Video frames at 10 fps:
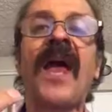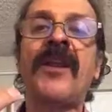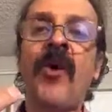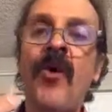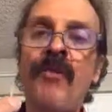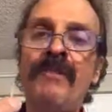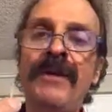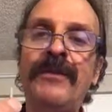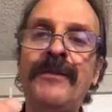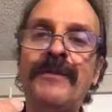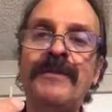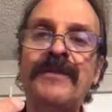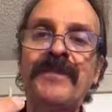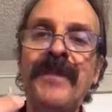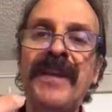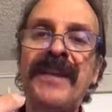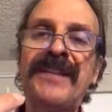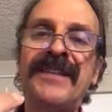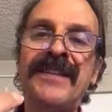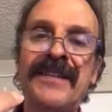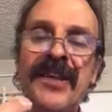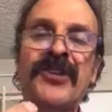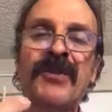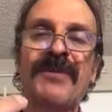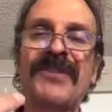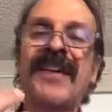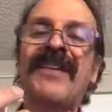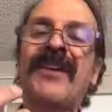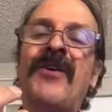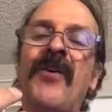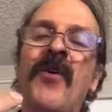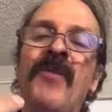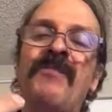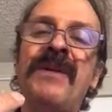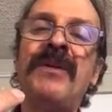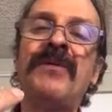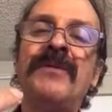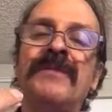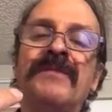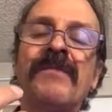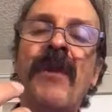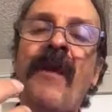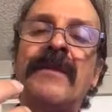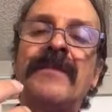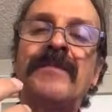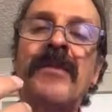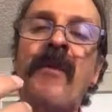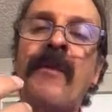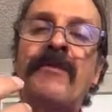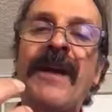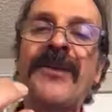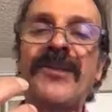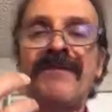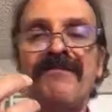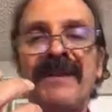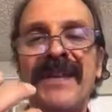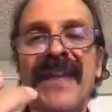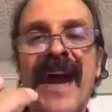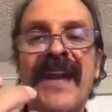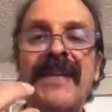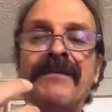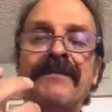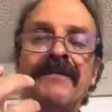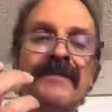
an oatmeal texture-wise. It's kind of like an oatmeal raisin banana